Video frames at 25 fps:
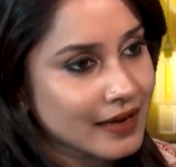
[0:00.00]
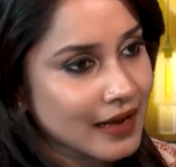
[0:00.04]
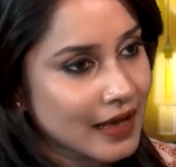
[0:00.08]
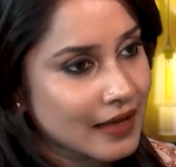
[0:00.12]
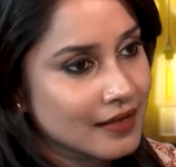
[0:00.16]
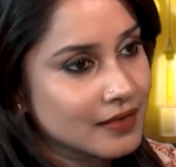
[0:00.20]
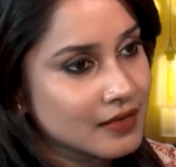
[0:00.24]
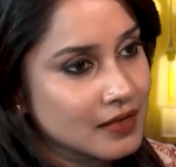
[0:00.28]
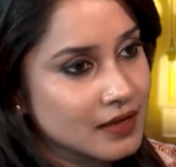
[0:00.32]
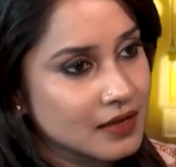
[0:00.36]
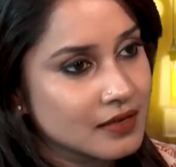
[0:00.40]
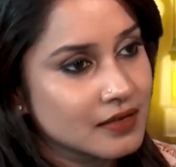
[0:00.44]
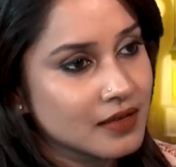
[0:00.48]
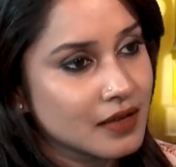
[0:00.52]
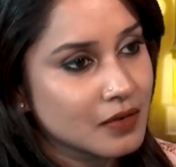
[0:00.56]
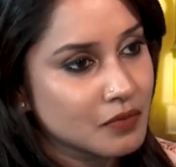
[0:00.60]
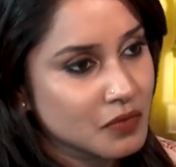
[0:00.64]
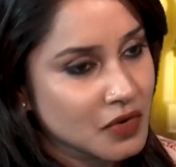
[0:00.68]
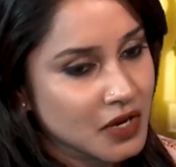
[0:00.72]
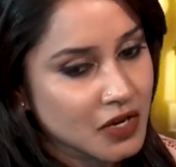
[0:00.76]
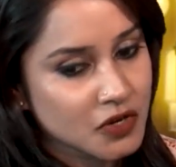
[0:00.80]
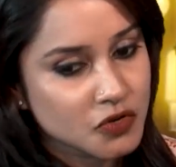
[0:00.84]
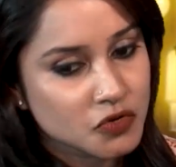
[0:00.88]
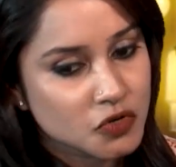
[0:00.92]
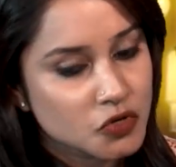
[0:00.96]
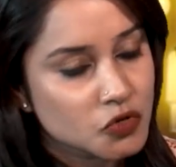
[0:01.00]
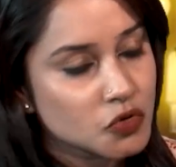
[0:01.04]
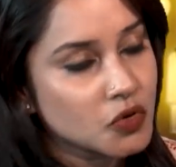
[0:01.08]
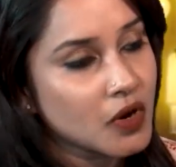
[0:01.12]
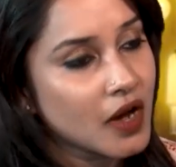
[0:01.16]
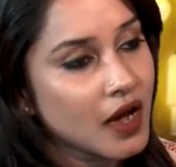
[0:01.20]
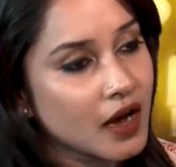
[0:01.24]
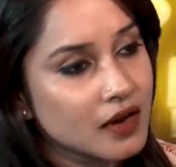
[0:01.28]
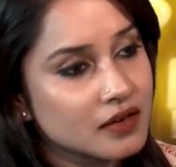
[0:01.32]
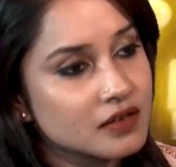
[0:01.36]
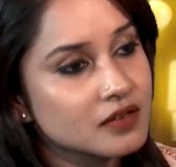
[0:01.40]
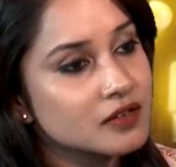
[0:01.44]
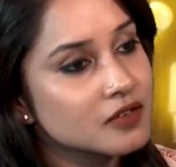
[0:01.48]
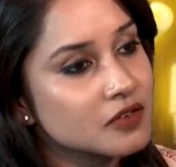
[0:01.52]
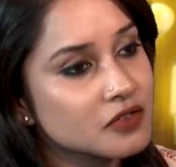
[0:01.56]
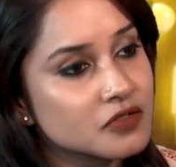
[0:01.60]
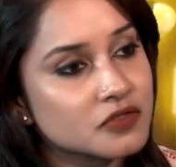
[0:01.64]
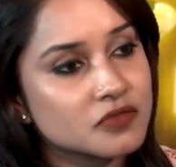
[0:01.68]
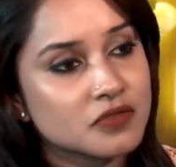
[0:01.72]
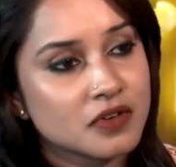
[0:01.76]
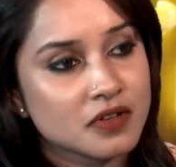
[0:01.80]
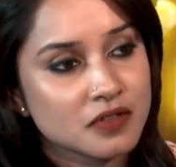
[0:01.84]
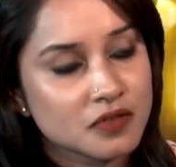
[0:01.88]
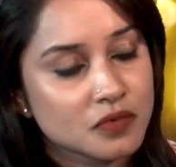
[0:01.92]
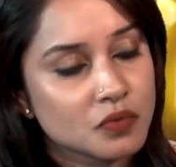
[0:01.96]
and this and make sure you handle your
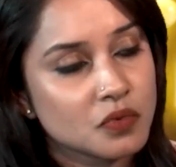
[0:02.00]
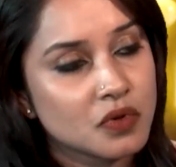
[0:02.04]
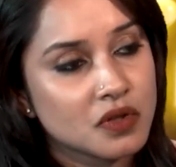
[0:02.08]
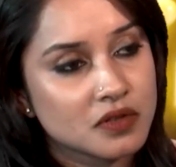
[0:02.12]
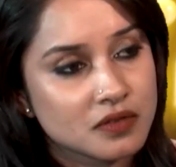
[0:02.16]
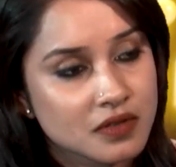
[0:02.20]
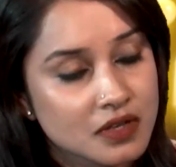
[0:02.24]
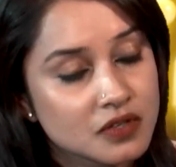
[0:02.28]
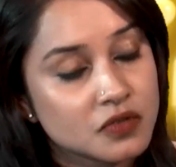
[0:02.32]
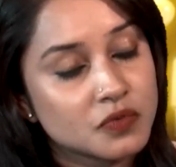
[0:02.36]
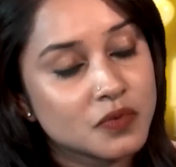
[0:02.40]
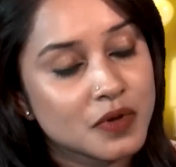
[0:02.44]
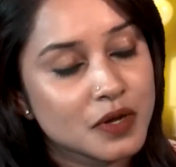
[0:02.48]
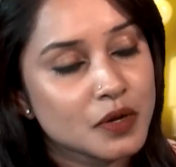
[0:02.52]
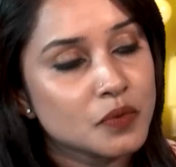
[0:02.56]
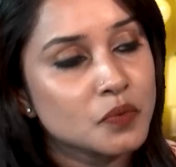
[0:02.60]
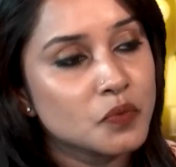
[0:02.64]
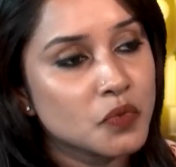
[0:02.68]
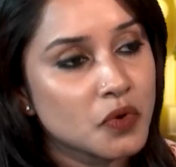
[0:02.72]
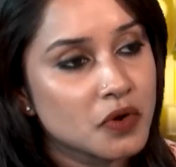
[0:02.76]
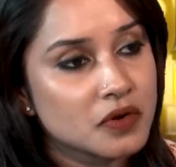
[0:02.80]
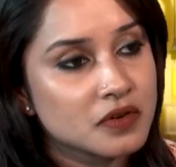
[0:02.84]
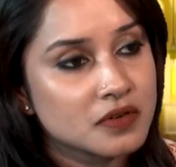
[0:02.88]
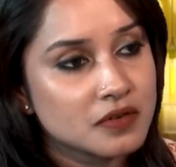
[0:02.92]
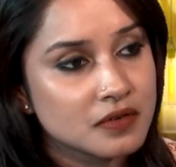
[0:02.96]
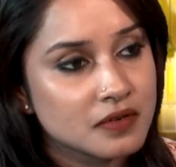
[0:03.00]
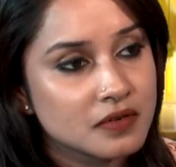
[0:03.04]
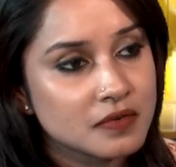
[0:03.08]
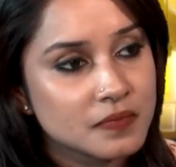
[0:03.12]
stress well. That's very important.